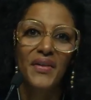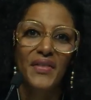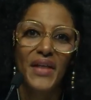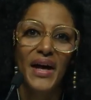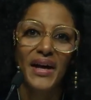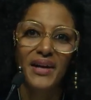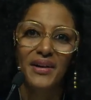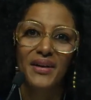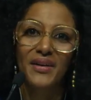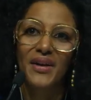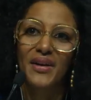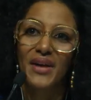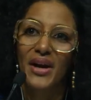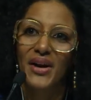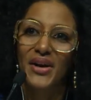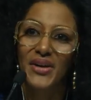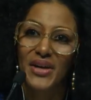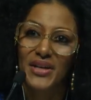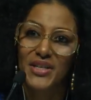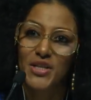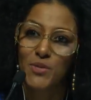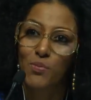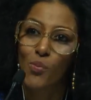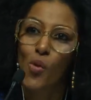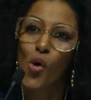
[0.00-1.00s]
that
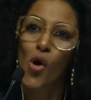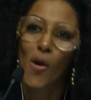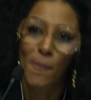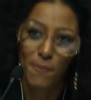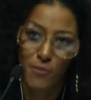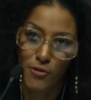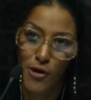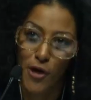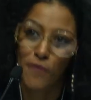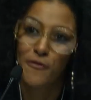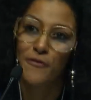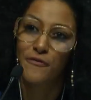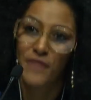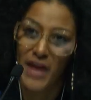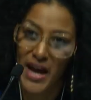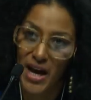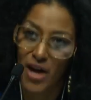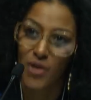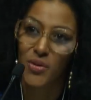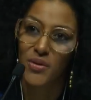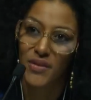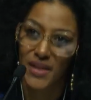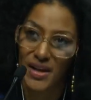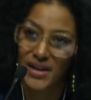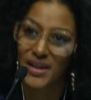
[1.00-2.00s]
is more
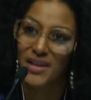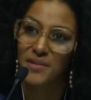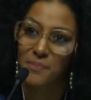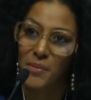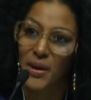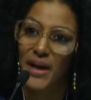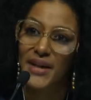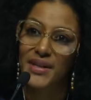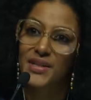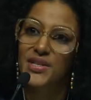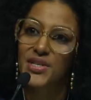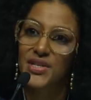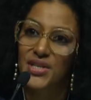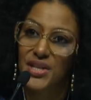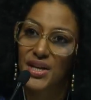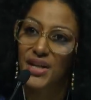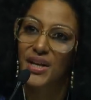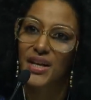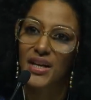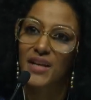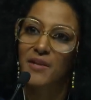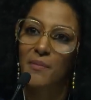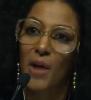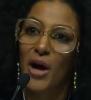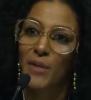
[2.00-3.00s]
profound than it might
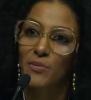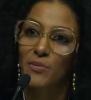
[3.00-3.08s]
seem.